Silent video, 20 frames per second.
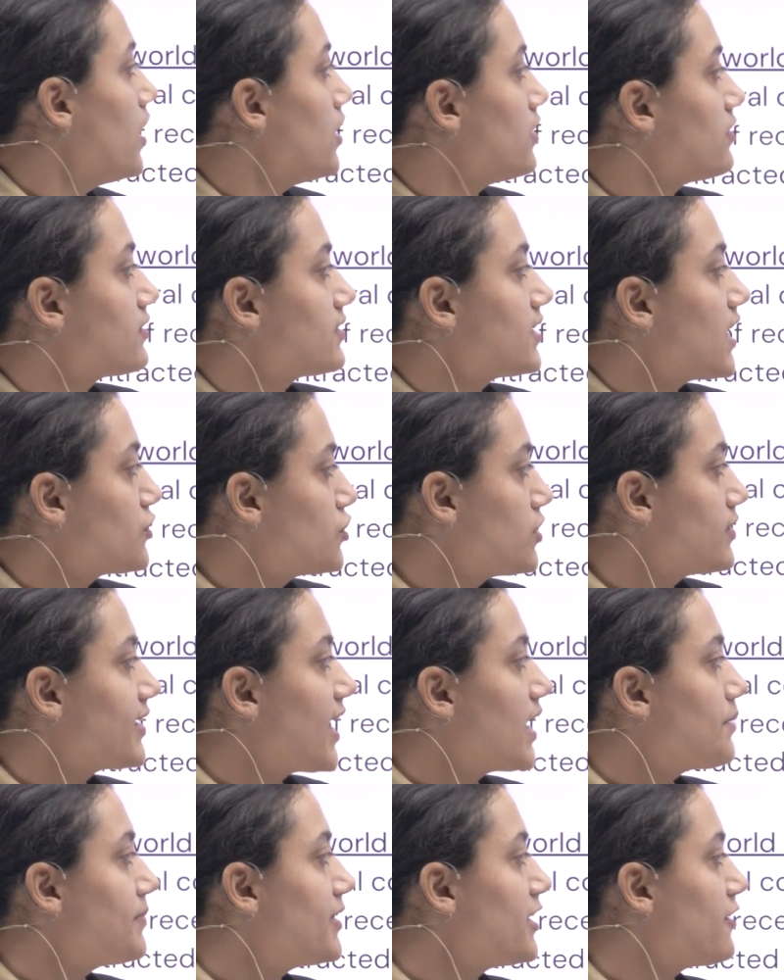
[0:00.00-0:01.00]
Recession
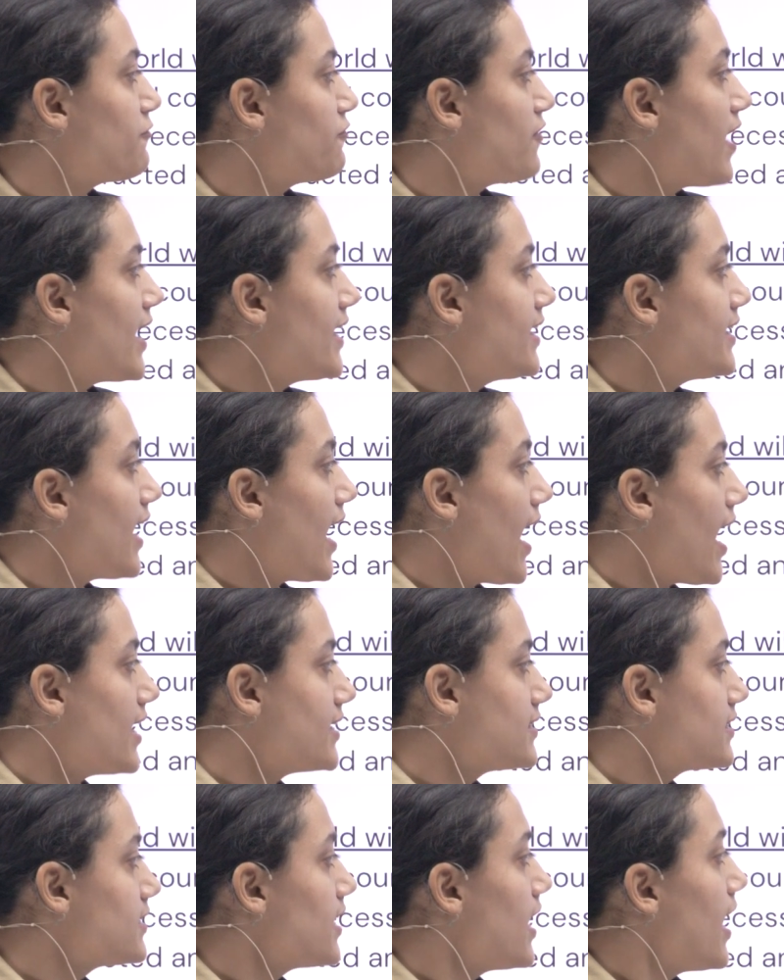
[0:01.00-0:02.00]
can be defined
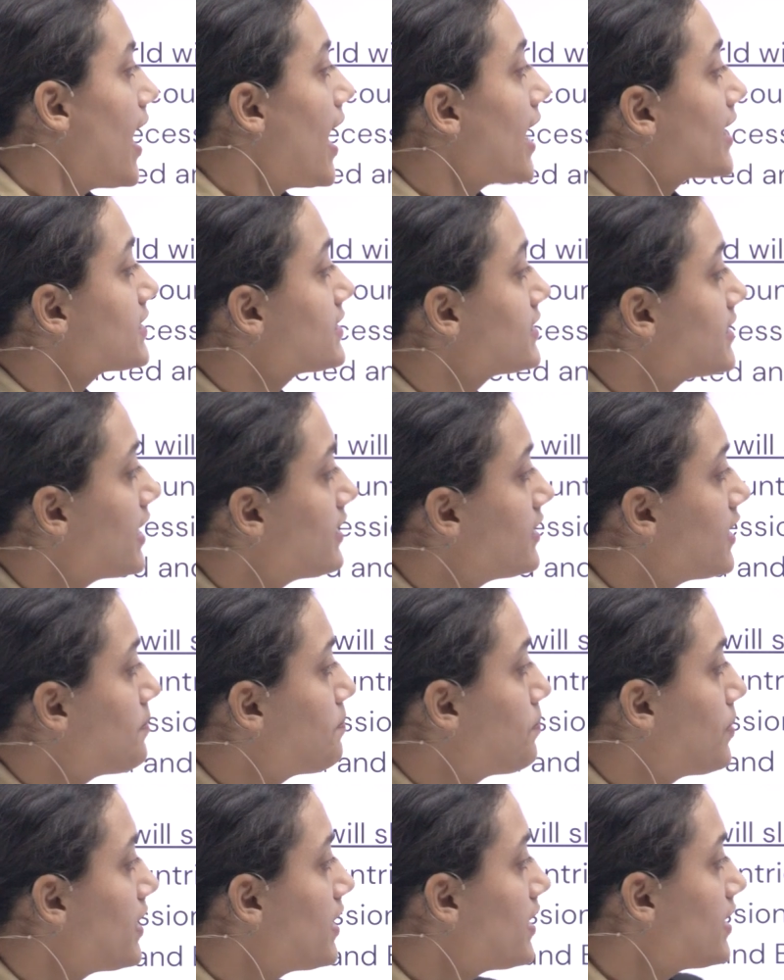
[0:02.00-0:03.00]
as extended
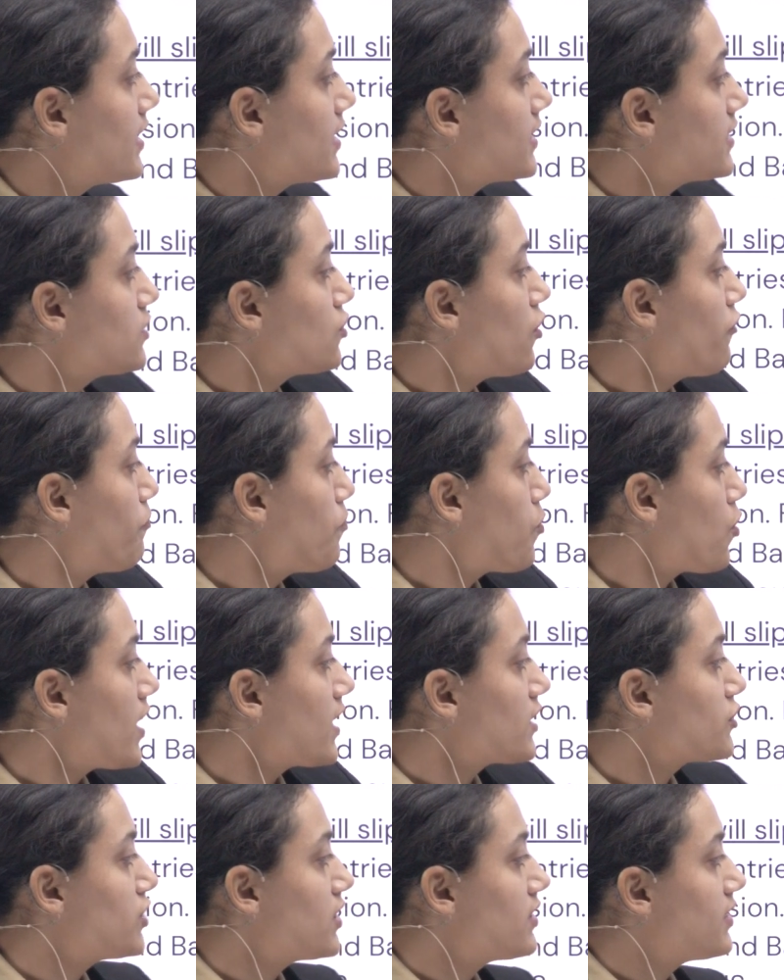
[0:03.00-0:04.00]
periods of
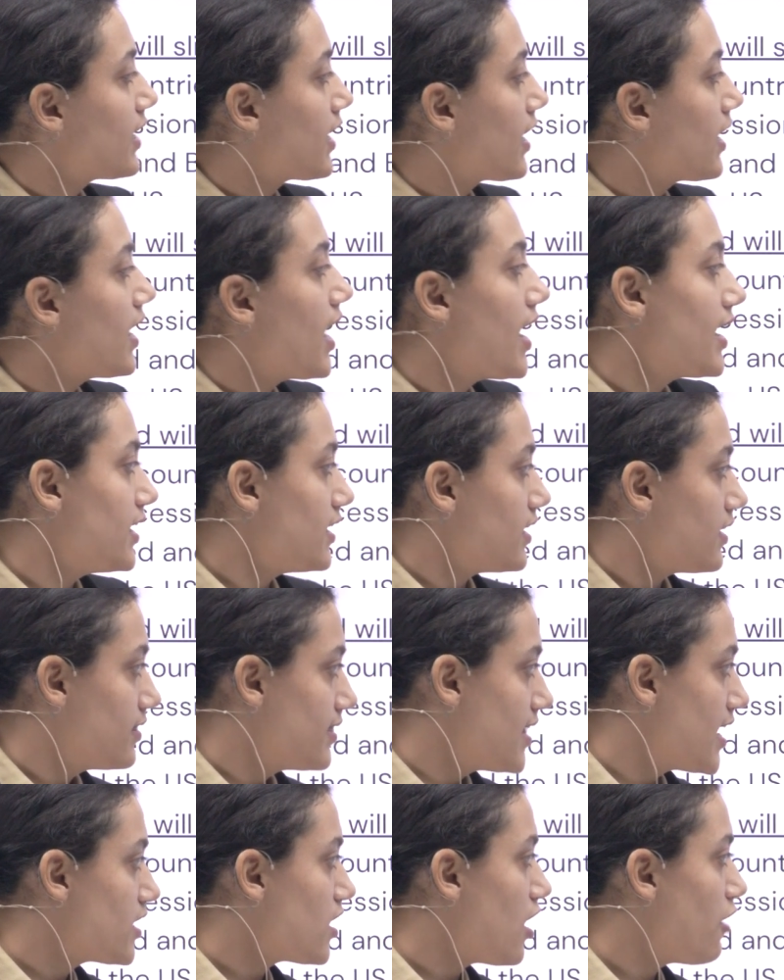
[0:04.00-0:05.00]
production decline
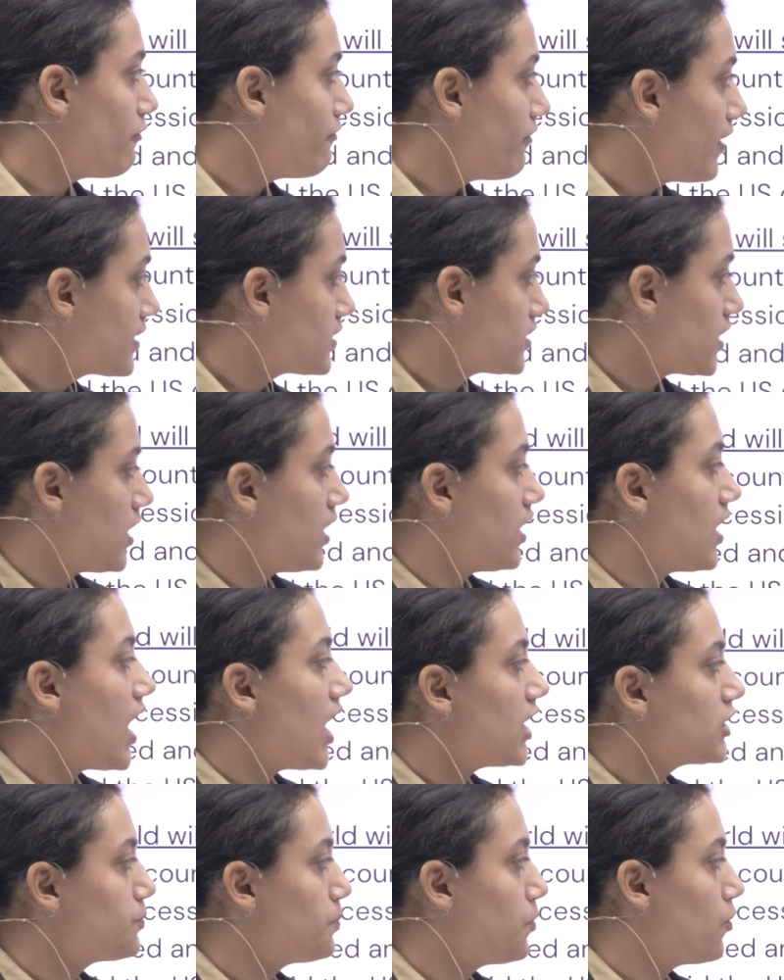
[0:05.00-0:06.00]
that affect a
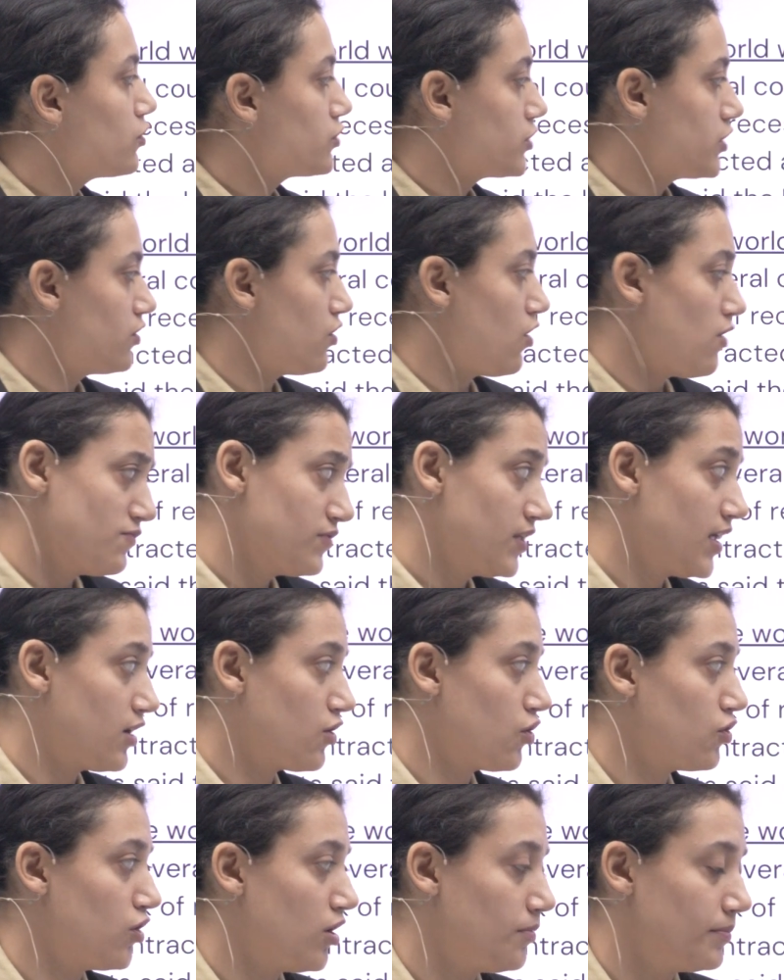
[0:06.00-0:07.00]
large portion of the
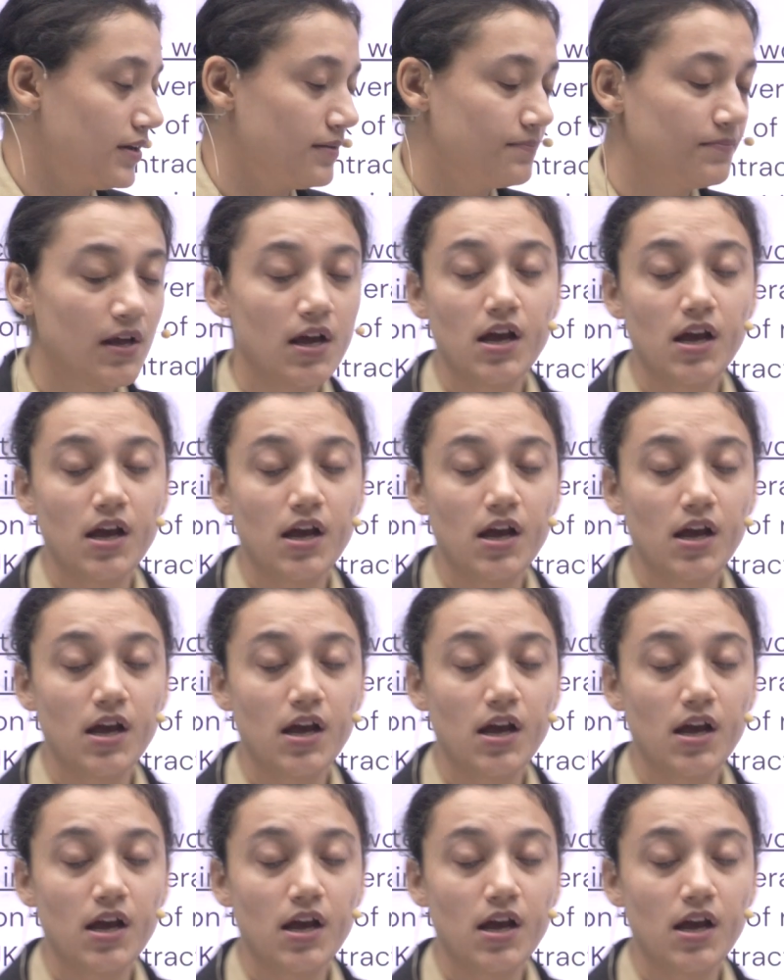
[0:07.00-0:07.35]
economy.